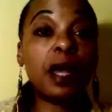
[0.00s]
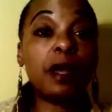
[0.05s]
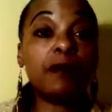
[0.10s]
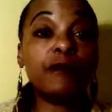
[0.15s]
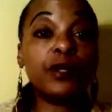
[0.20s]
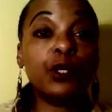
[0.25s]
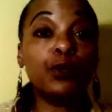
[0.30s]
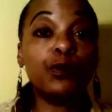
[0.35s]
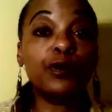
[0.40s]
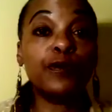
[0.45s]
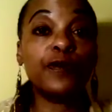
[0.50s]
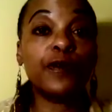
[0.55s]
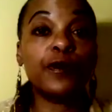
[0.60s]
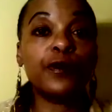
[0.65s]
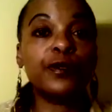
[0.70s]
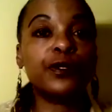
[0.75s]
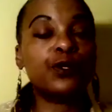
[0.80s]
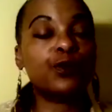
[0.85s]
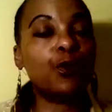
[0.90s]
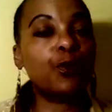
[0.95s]

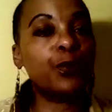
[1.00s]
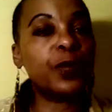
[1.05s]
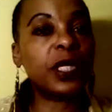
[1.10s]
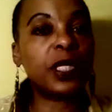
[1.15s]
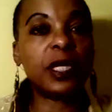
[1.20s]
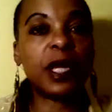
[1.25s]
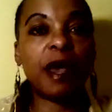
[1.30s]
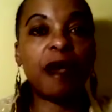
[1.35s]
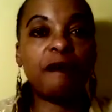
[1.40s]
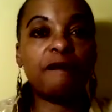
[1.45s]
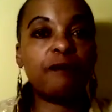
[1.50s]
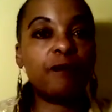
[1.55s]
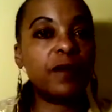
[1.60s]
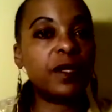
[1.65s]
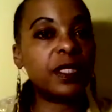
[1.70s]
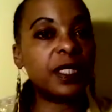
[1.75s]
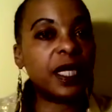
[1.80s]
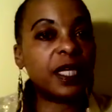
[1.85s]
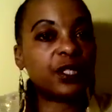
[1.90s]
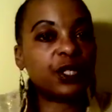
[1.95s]
universe, or we can have
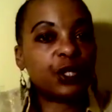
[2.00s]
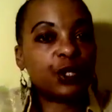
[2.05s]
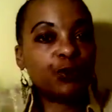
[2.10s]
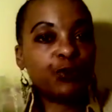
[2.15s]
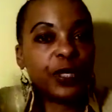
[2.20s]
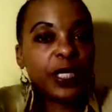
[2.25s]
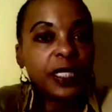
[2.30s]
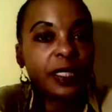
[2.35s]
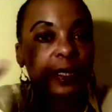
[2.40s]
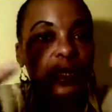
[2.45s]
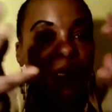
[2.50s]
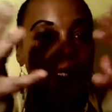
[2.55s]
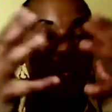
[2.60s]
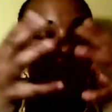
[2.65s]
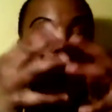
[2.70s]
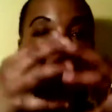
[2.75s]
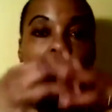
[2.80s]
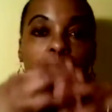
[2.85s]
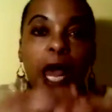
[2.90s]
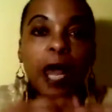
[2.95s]
one that shrinks and
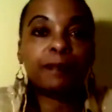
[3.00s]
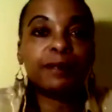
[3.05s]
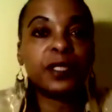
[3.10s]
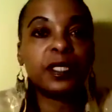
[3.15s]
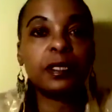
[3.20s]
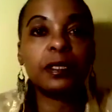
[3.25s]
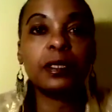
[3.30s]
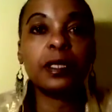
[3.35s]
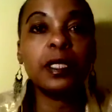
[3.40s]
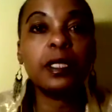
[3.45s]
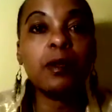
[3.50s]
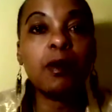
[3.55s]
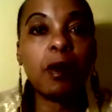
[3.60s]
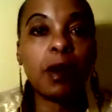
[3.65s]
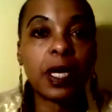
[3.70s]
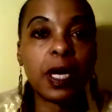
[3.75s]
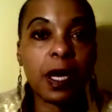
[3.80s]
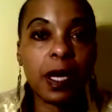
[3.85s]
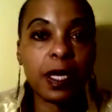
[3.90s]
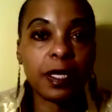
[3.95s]
collapses in
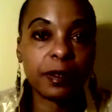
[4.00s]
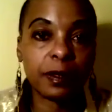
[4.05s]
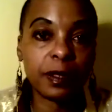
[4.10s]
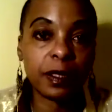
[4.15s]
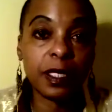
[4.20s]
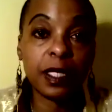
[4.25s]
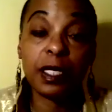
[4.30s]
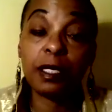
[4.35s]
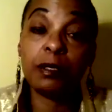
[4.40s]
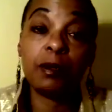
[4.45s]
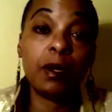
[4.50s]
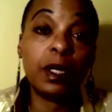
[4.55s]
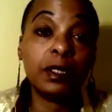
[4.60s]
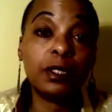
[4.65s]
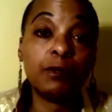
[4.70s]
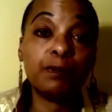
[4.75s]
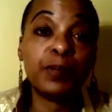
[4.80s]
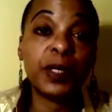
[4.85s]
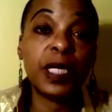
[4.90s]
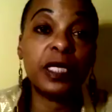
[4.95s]
on us. It all
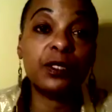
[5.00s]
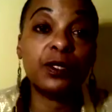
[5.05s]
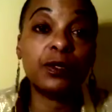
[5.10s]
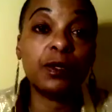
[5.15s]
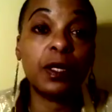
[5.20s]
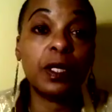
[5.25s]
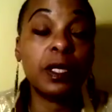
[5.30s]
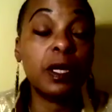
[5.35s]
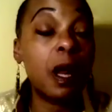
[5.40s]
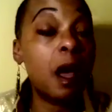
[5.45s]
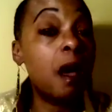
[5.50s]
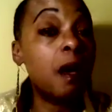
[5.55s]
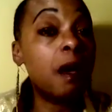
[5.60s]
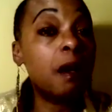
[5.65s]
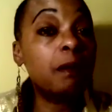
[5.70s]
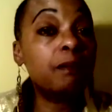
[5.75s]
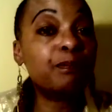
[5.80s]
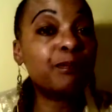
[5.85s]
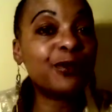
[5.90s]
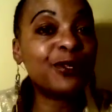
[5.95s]
depends on
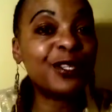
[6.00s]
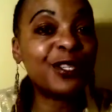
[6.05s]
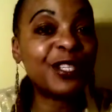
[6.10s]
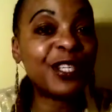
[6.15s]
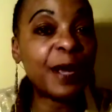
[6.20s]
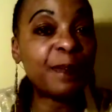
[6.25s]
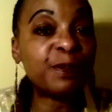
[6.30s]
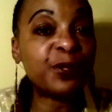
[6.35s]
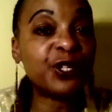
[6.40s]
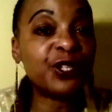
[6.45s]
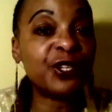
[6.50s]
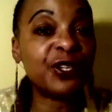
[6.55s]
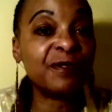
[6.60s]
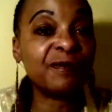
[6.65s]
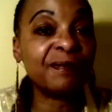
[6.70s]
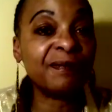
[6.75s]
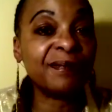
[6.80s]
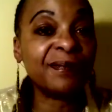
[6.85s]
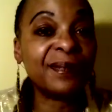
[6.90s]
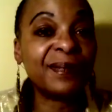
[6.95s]

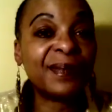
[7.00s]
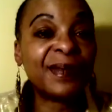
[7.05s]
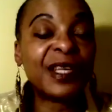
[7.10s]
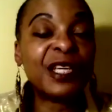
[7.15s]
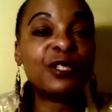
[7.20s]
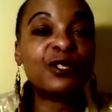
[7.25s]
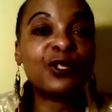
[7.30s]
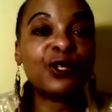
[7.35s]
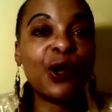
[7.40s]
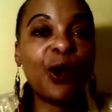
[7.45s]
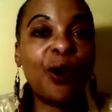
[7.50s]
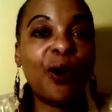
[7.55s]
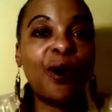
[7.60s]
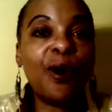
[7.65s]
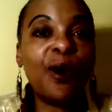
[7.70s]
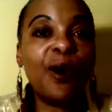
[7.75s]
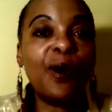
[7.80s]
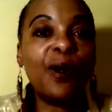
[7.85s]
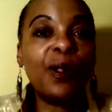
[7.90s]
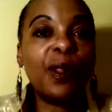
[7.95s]
perception. It's
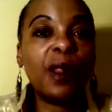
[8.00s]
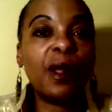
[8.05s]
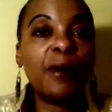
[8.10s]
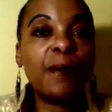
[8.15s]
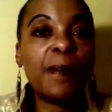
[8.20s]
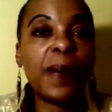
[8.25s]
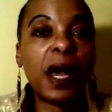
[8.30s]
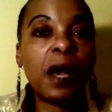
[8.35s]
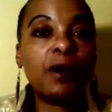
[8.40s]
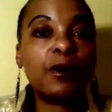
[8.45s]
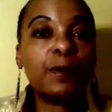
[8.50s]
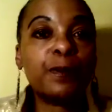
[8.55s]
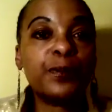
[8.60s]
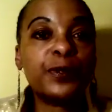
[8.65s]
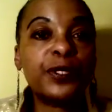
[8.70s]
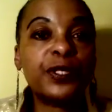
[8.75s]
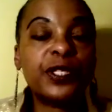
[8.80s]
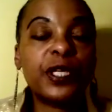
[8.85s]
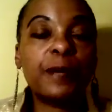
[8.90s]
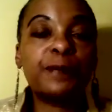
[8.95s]
all about
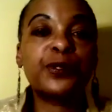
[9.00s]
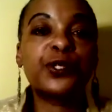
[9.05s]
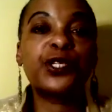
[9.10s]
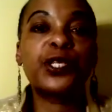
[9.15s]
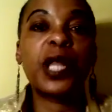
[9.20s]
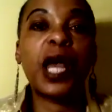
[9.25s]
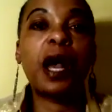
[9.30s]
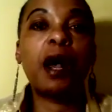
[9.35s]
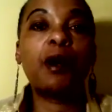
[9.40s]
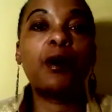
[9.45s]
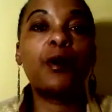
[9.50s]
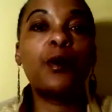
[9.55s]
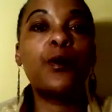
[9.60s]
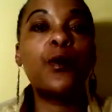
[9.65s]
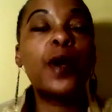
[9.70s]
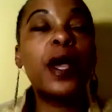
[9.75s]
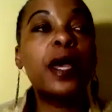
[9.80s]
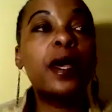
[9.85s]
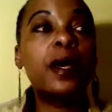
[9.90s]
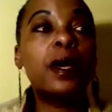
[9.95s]
perception,
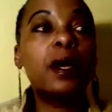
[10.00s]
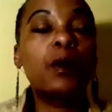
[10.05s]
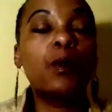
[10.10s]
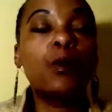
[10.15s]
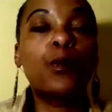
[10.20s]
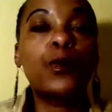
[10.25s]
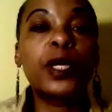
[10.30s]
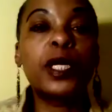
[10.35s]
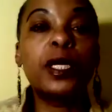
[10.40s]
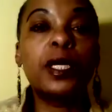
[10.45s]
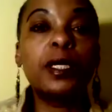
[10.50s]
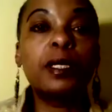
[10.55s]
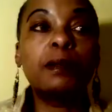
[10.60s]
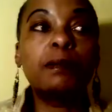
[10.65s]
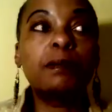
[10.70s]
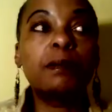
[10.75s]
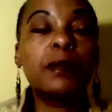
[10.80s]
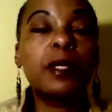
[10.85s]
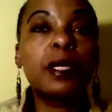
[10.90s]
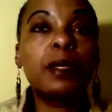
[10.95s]
how
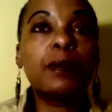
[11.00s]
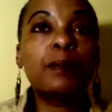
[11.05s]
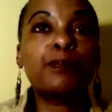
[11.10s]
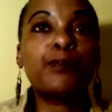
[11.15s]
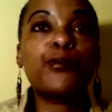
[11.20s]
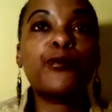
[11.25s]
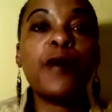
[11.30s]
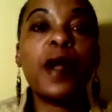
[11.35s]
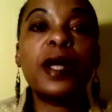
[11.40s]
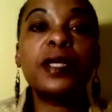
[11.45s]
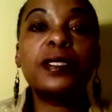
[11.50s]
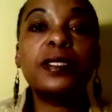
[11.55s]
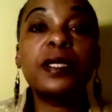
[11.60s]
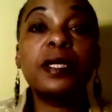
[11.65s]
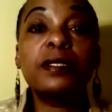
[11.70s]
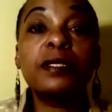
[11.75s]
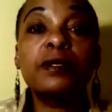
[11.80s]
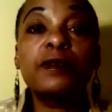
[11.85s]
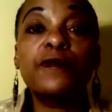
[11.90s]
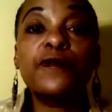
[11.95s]
we
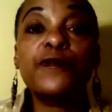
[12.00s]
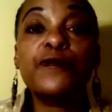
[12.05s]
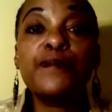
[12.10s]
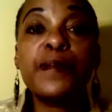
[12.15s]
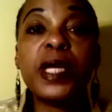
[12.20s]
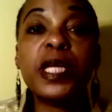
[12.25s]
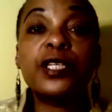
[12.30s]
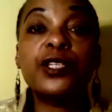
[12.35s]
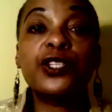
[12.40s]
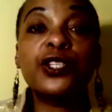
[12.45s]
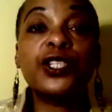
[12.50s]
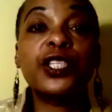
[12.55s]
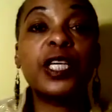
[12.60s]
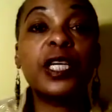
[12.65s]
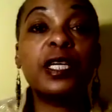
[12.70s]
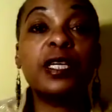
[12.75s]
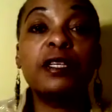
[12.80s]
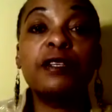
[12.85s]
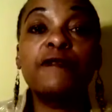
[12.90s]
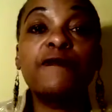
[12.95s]
process information,
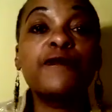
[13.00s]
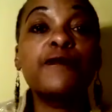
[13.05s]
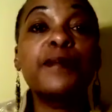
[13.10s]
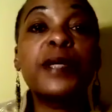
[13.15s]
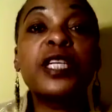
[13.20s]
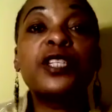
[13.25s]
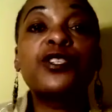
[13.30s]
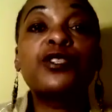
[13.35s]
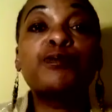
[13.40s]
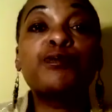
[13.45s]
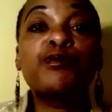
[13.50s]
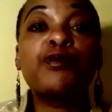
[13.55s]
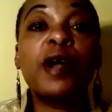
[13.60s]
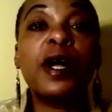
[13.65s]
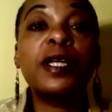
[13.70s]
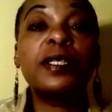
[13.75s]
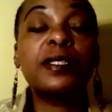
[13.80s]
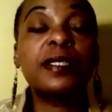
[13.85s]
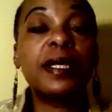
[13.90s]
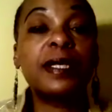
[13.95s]
take in information,
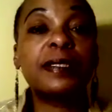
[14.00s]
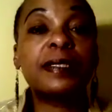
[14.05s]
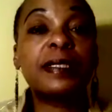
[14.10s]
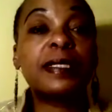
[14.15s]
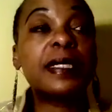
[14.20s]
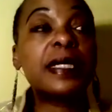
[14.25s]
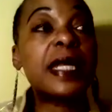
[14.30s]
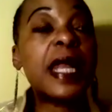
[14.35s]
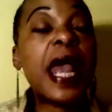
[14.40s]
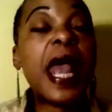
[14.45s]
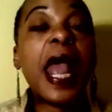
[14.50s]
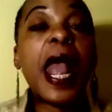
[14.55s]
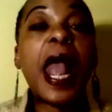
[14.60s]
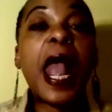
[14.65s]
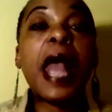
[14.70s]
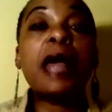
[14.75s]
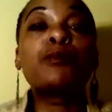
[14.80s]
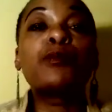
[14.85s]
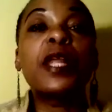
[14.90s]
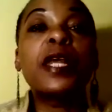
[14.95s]
process it,
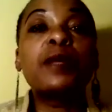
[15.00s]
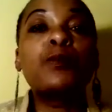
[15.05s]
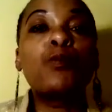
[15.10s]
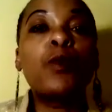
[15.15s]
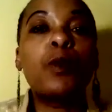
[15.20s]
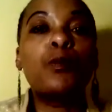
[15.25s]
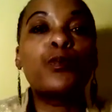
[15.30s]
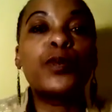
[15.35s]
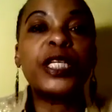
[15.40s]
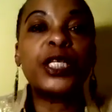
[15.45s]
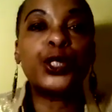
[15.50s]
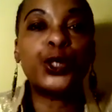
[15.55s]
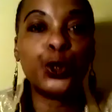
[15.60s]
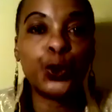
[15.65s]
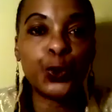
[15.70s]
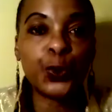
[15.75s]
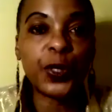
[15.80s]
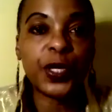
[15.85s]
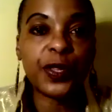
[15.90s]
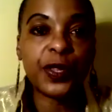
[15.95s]
and then what we
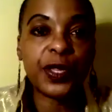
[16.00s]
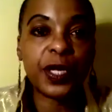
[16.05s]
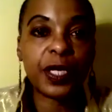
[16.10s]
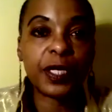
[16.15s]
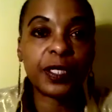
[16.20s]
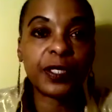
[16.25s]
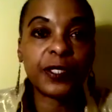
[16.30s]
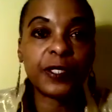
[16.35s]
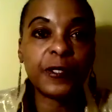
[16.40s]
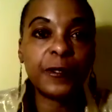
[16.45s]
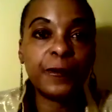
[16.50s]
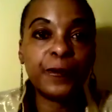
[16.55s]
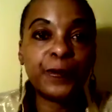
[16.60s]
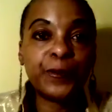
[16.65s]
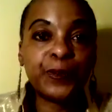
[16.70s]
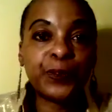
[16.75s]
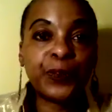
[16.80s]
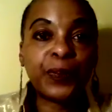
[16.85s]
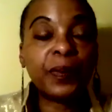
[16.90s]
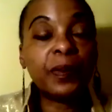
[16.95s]
do with it.
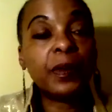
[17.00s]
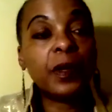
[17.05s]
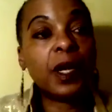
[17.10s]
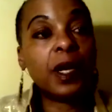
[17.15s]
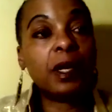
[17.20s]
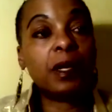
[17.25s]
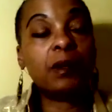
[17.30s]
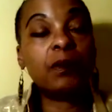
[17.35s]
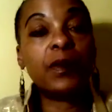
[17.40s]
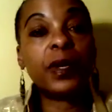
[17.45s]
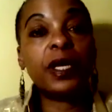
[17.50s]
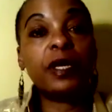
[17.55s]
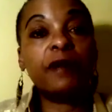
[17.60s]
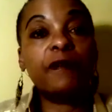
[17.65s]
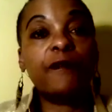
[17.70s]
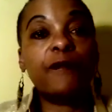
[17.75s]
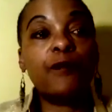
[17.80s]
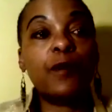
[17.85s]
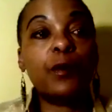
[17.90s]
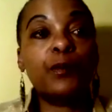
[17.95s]
Now,
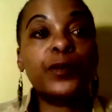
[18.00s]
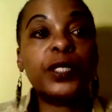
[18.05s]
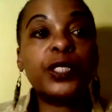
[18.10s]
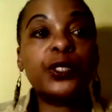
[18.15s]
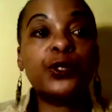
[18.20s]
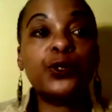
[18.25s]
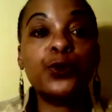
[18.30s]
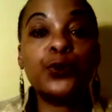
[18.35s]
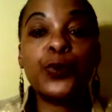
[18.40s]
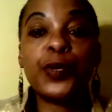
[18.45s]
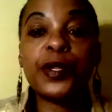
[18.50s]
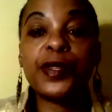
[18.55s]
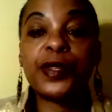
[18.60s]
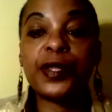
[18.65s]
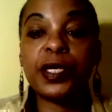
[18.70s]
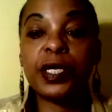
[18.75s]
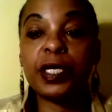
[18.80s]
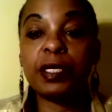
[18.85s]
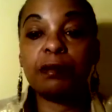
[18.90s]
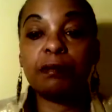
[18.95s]
if what we do with
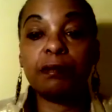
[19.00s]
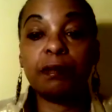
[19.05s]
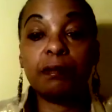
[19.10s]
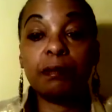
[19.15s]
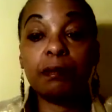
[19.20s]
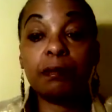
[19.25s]
it